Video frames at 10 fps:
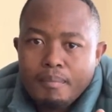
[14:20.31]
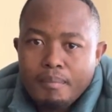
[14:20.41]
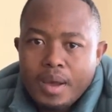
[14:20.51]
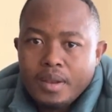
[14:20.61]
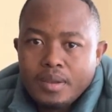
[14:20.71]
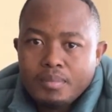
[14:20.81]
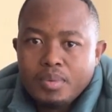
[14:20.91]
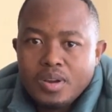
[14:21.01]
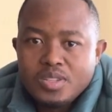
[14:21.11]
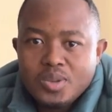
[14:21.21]
money
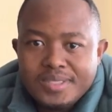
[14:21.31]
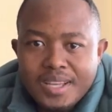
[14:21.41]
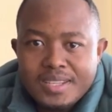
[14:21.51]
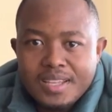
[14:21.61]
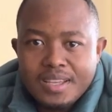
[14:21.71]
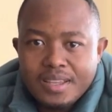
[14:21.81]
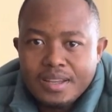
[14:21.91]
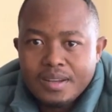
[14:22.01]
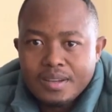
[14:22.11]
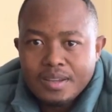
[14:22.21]
because you're still
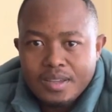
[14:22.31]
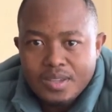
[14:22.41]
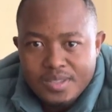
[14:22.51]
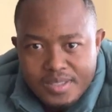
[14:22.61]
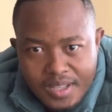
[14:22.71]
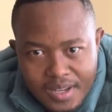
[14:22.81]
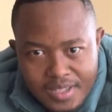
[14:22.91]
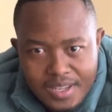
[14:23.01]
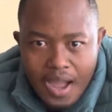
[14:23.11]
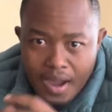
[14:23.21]
single, you're still
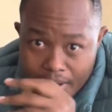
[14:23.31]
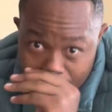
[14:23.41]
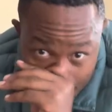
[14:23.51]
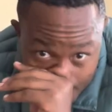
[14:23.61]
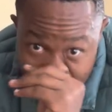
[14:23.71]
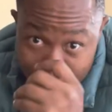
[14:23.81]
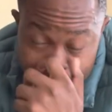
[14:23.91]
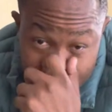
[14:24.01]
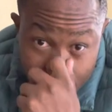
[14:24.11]
young and everything.